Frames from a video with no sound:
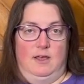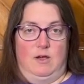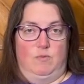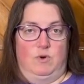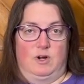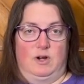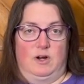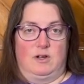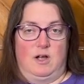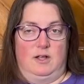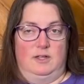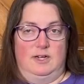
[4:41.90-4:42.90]
we're going to
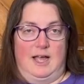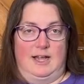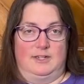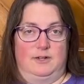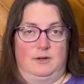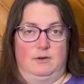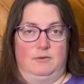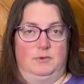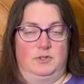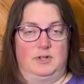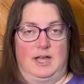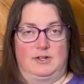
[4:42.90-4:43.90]
call it Nacho,
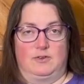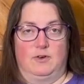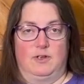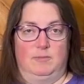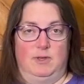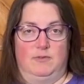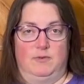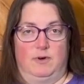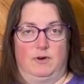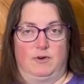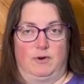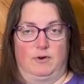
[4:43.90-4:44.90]
because Nacho can be for
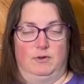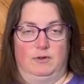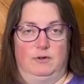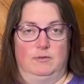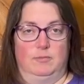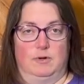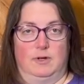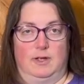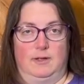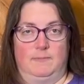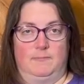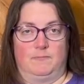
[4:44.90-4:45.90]
a girl or a
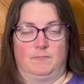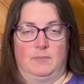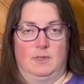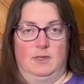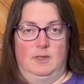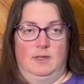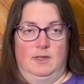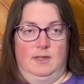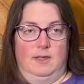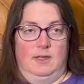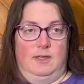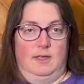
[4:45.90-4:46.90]
boy.
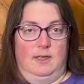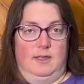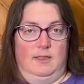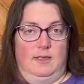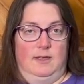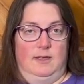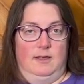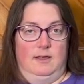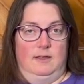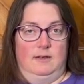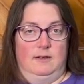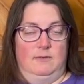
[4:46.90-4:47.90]
And
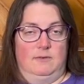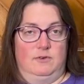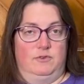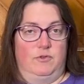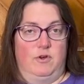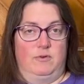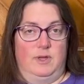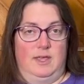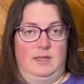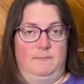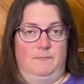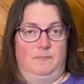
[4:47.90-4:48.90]
then
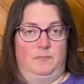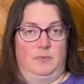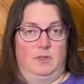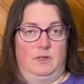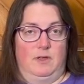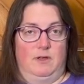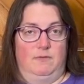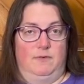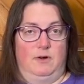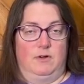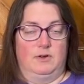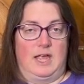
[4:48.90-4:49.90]
Chloe, a
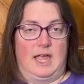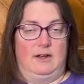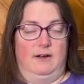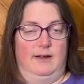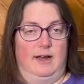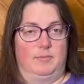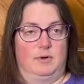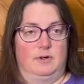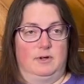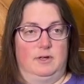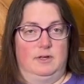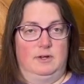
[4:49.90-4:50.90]
feral cat in our
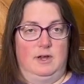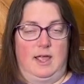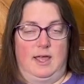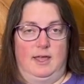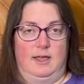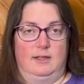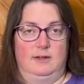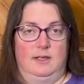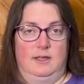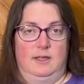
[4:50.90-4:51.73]
neighborhood, had